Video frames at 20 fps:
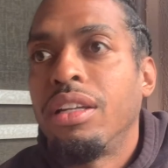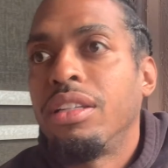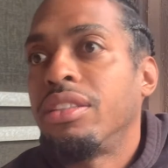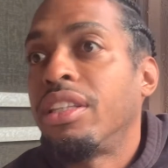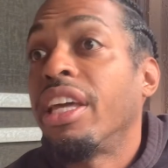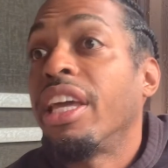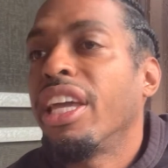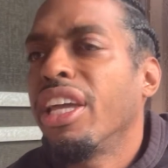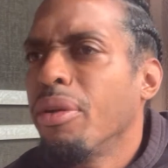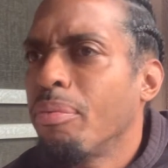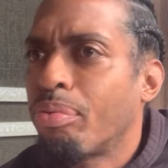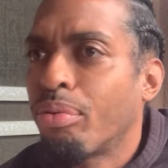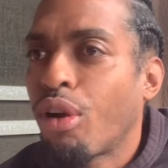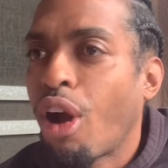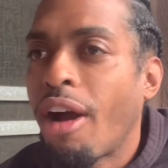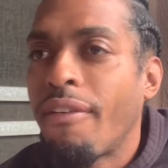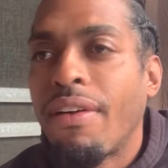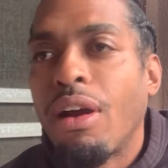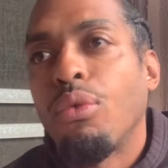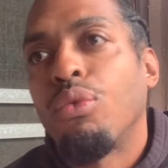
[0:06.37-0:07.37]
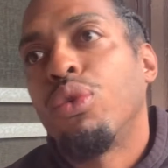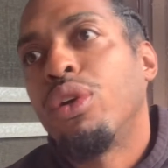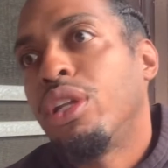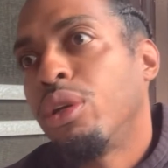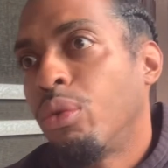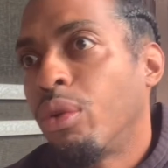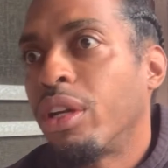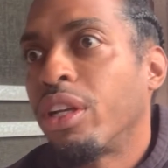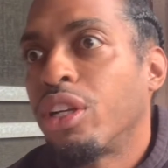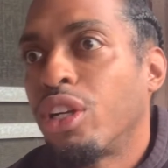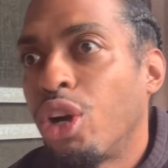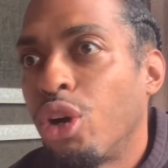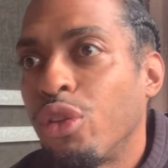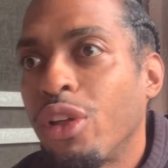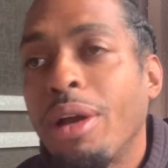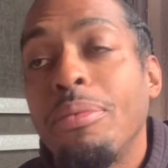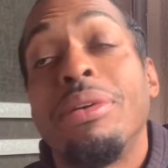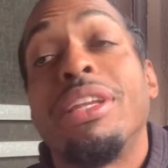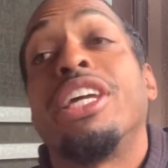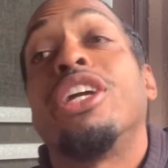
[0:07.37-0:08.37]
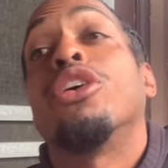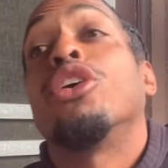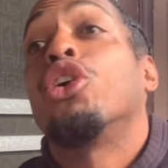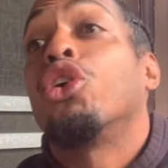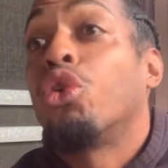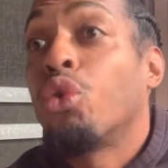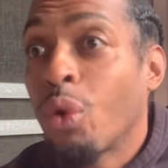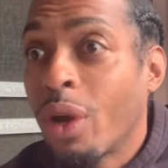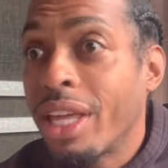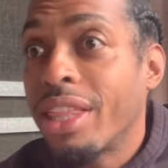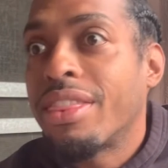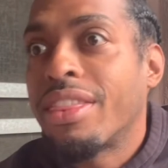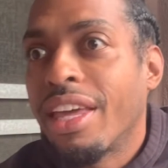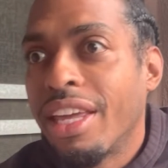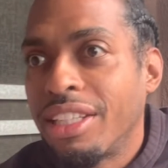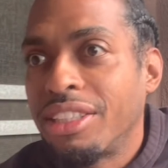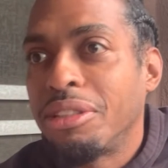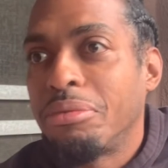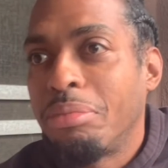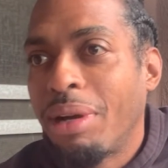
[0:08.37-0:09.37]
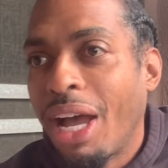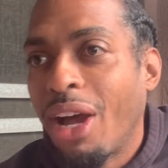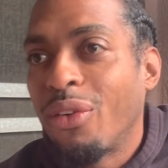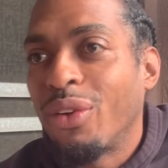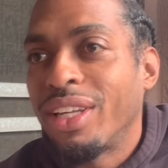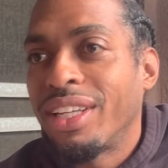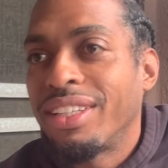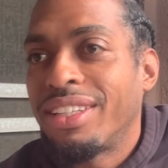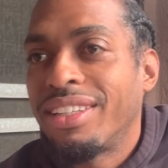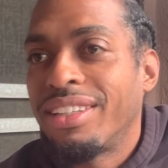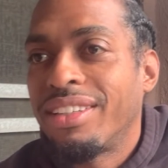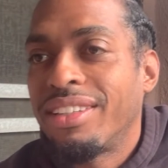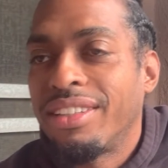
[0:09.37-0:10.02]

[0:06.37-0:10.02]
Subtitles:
The improv, I really want to go. I've been hearing great things about it.